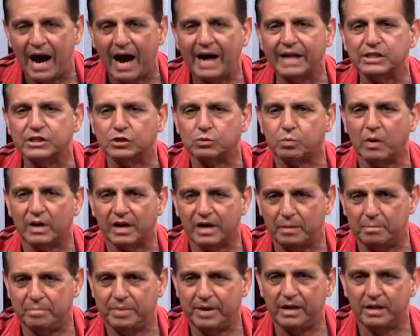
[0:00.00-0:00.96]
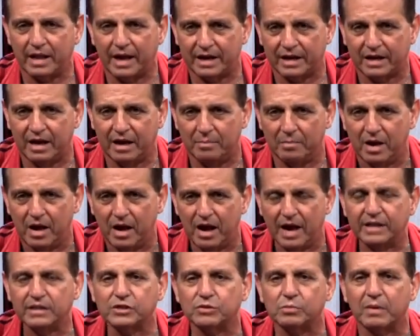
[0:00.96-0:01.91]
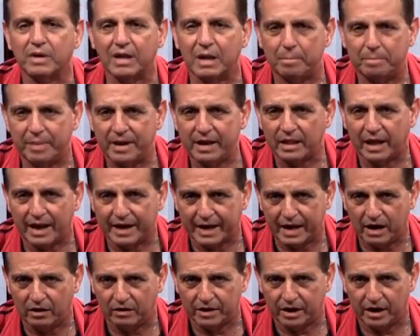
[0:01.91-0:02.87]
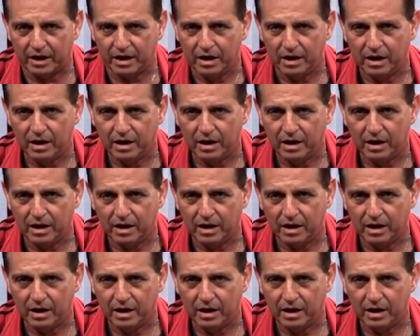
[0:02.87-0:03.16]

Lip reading: I just wanted to be like him. I just wanted to be like Alki.